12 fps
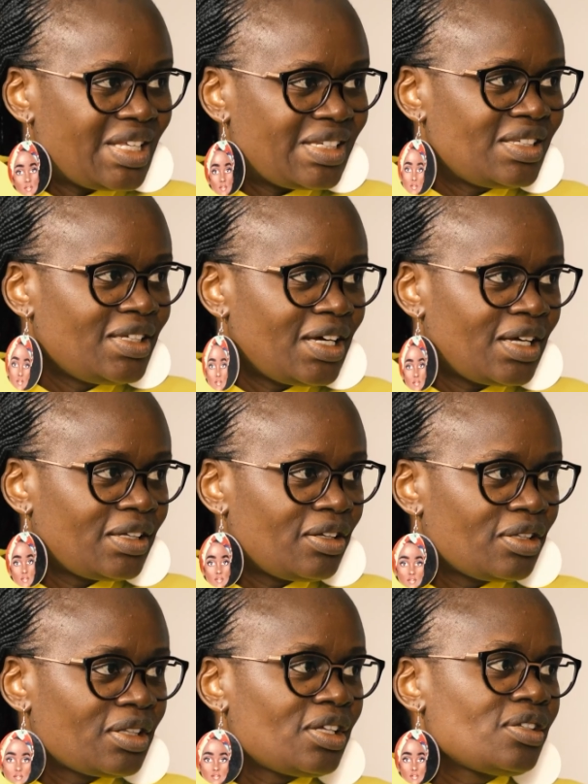the idea
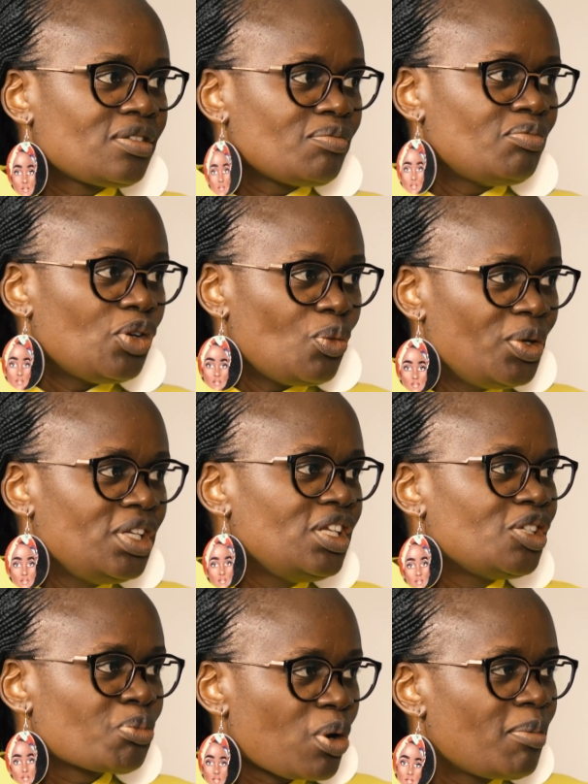that Winnie
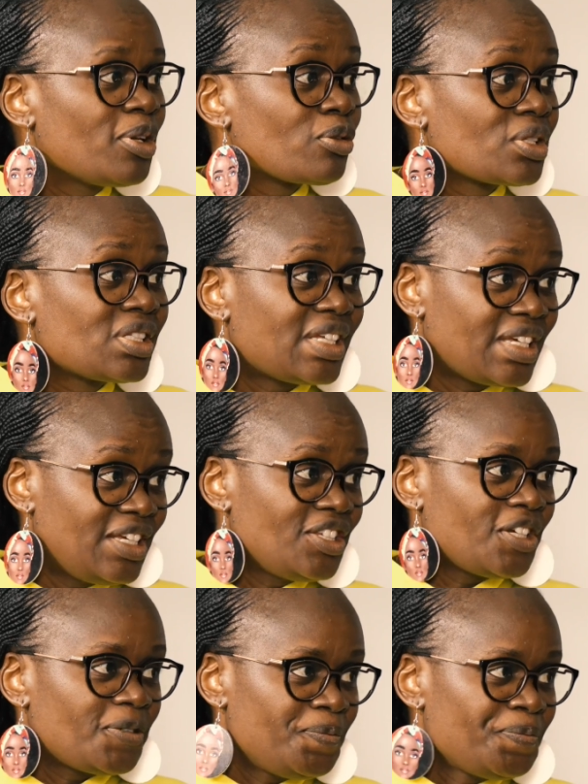is probably not in the
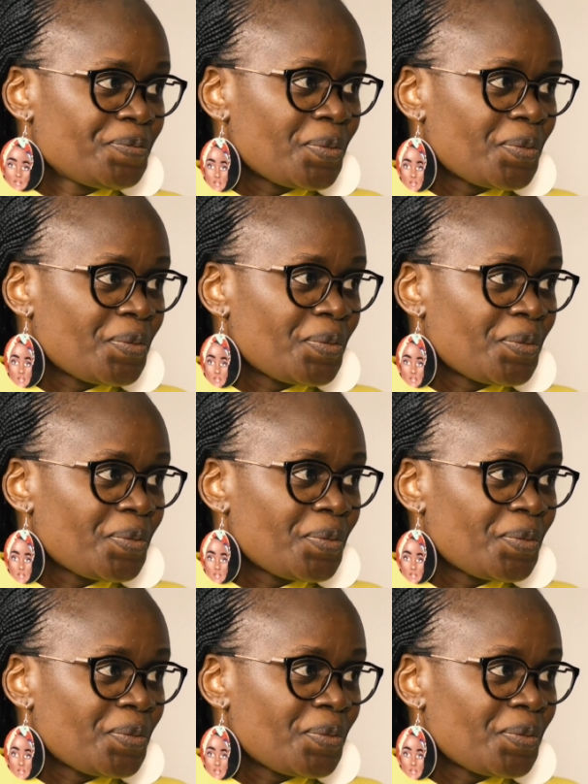kitchen,